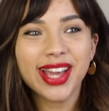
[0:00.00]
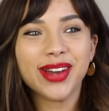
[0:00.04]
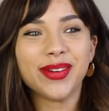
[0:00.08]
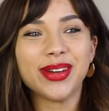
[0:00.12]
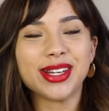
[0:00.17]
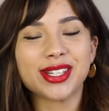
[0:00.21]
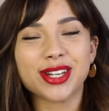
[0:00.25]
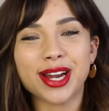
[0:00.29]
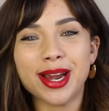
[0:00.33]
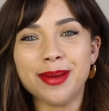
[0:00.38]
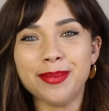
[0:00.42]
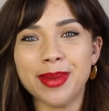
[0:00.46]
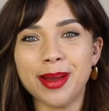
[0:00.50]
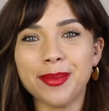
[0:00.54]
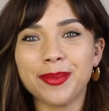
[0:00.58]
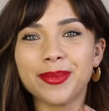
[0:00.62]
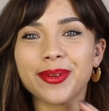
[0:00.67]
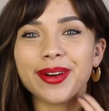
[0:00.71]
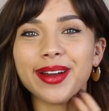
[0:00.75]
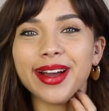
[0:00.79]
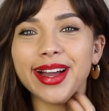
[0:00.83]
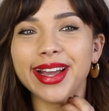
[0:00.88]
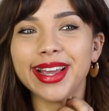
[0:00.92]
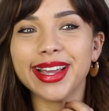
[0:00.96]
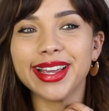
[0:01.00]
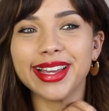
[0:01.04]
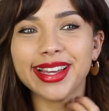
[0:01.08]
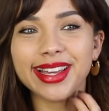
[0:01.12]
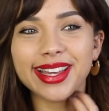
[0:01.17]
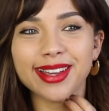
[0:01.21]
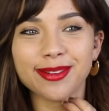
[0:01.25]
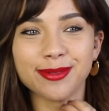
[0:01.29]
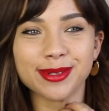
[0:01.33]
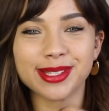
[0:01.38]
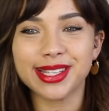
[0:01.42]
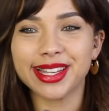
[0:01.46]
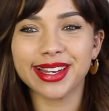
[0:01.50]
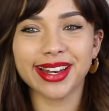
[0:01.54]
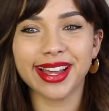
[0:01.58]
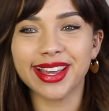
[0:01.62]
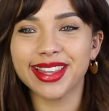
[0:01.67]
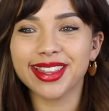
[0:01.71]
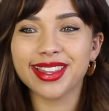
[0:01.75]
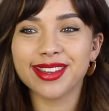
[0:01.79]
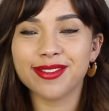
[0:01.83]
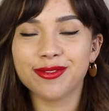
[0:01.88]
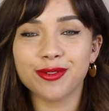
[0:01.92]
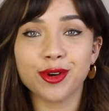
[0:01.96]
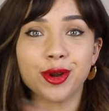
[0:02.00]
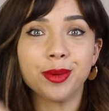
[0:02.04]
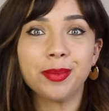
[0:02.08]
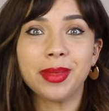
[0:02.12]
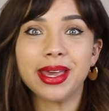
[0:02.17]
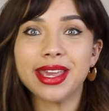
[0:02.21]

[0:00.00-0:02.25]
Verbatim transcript: which I remember I, it was in like the room